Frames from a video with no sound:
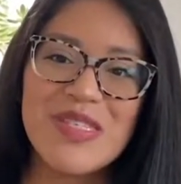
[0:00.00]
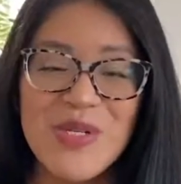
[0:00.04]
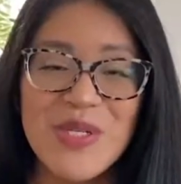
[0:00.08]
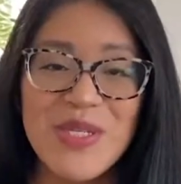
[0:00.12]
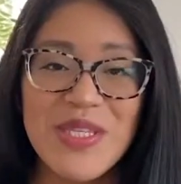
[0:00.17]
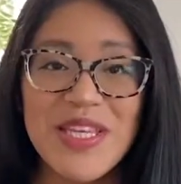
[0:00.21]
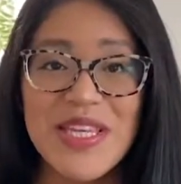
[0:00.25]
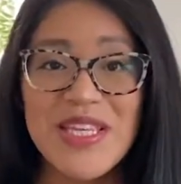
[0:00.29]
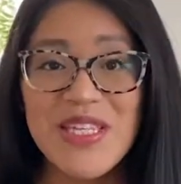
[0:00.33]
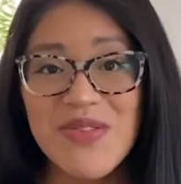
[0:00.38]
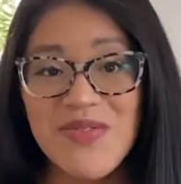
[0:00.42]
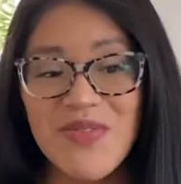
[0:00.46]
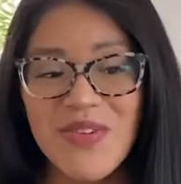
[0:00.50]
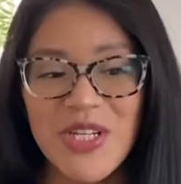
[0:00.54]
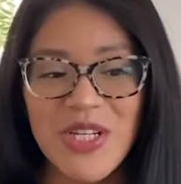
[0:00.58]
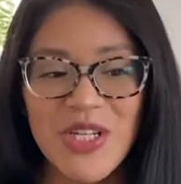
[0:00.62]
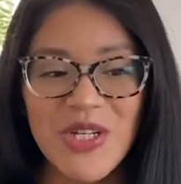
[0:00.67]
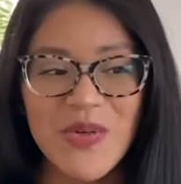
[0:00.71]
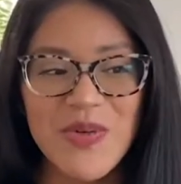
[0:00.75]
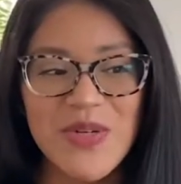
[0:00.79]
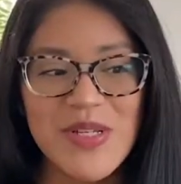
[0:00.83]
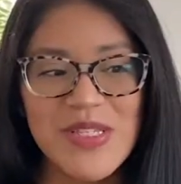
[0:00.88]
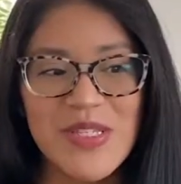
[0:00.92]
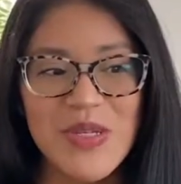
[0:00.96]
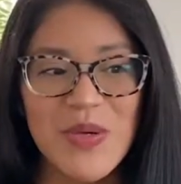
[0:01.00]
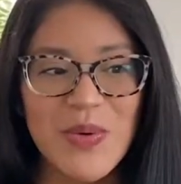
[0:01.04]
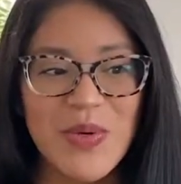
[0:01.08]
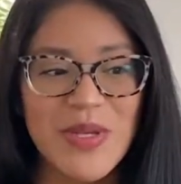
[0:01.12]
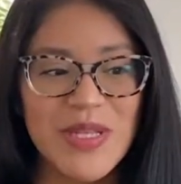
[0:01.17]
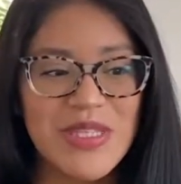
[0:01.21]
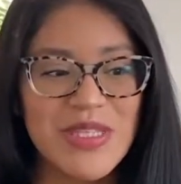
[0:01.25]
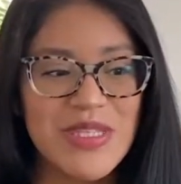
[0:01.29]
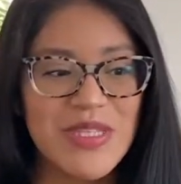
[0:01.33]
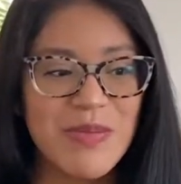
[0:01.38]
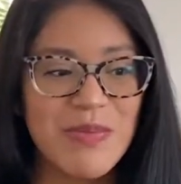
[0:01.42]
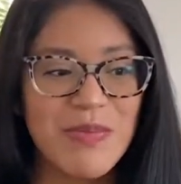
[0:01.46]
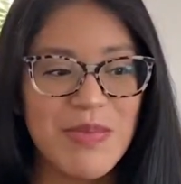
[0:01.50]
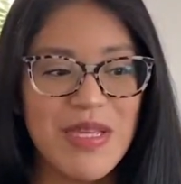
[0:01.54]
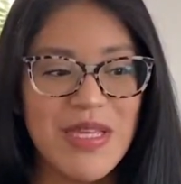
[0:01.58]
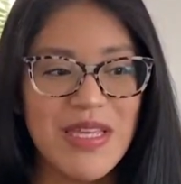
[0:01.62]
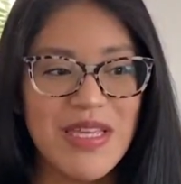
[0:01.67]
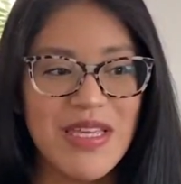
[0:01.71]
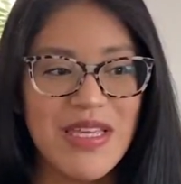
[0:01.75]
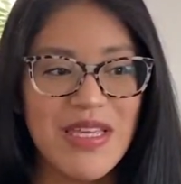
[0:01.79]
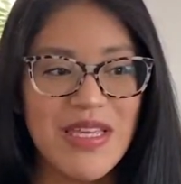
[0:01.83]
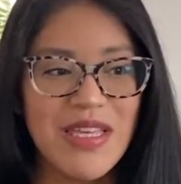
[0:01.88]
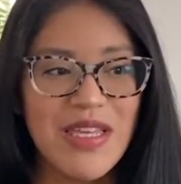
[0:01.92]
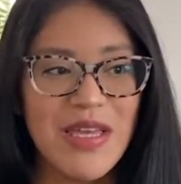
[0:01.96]
Today's video is going to
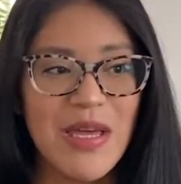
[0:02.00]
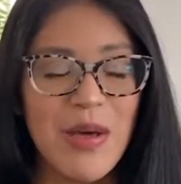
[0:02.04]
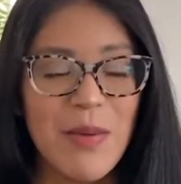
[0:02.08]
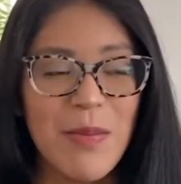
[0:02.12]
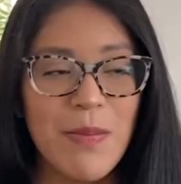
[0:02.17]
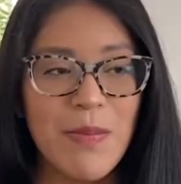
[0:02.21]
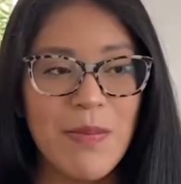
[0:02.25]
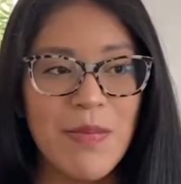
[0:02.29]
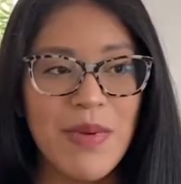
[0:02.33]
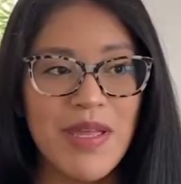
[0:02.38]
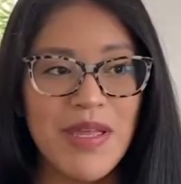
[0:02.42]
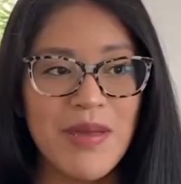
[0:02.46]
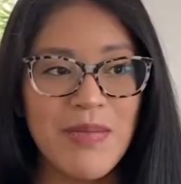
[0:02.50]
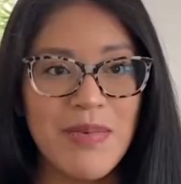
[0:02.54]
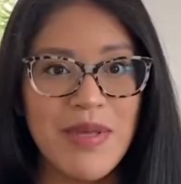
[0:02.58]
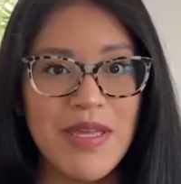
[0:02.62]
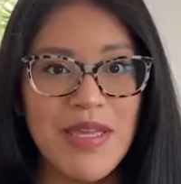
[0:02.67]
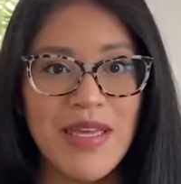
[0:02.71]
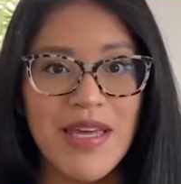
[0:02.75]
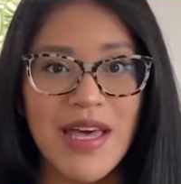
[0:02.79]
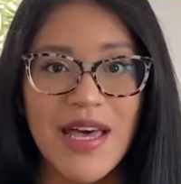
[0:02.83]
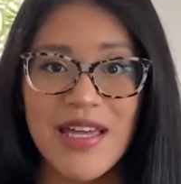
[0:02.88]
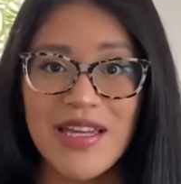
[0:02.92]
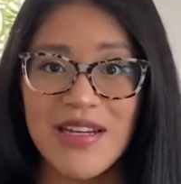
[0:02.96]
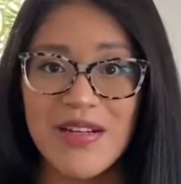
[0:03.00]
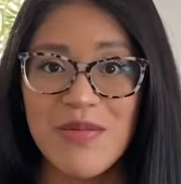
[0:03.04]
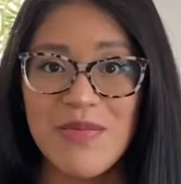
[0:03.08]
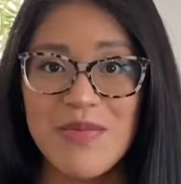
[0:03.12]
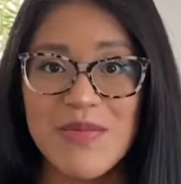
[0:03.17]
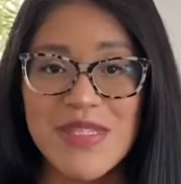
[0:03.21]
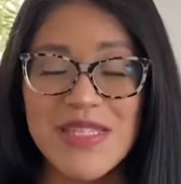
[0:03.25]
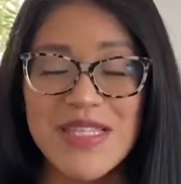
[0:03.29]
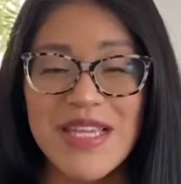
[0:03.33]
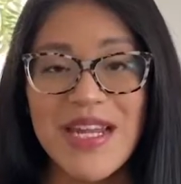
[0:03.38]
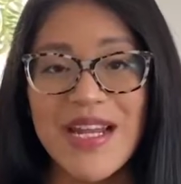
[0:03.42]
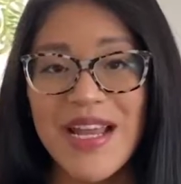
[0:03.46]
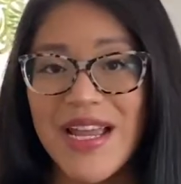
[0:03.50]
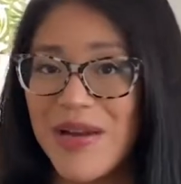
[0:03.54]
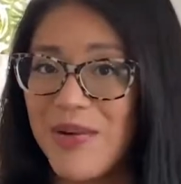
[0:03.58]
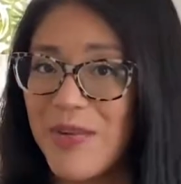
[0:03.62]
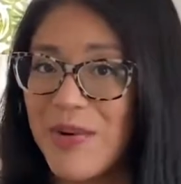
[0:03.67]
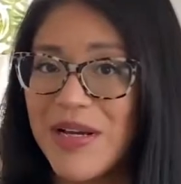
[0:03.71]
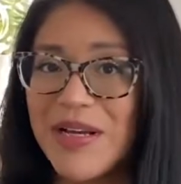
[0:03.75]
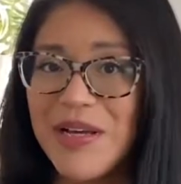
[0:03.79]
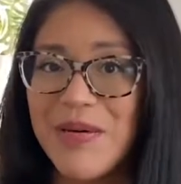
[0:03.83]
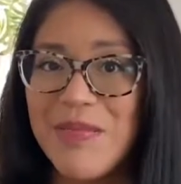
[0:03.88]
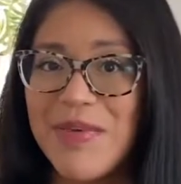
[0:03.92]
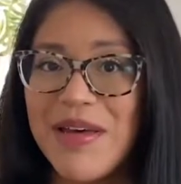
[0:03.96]
be baby items that I
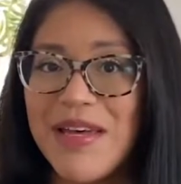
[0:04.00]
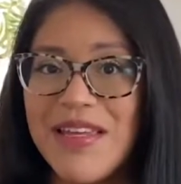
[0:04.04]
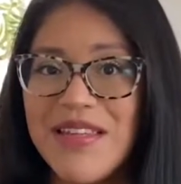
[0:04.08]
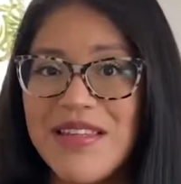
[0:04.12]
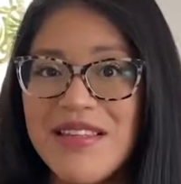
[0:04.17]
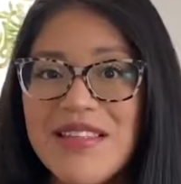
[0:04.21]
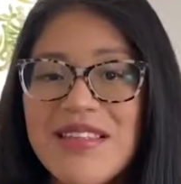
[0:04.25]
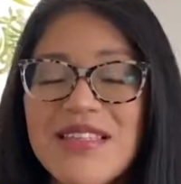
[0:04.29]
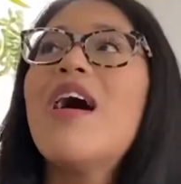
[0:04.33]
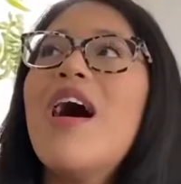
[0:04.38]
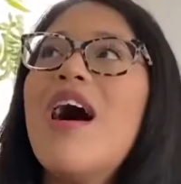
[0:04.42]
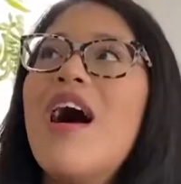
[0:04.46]
recommend.